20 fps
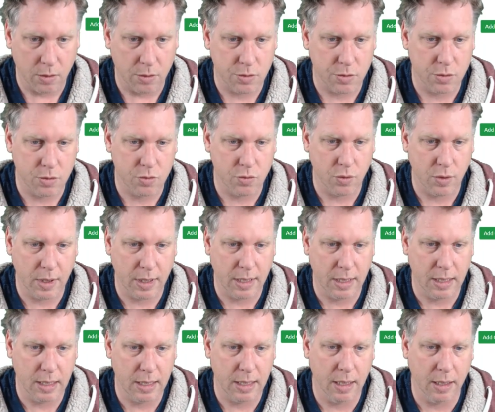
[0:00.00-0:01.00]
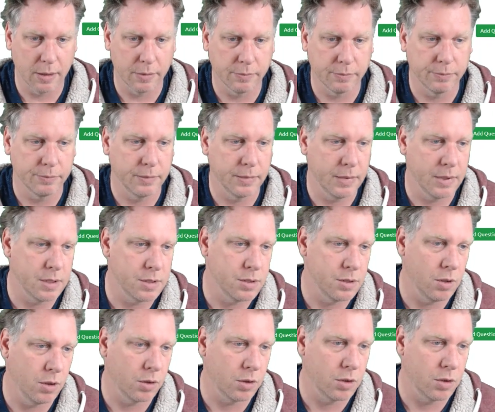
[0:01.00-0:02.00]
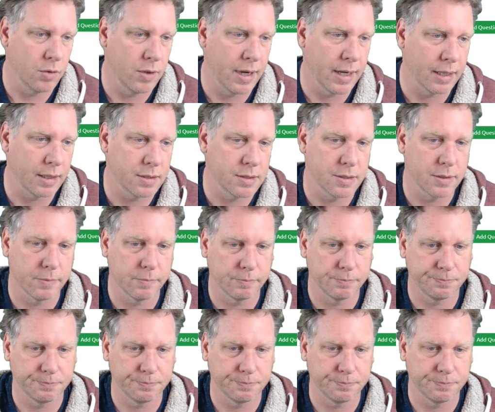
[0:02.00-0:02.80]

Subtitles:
Australia is not correct.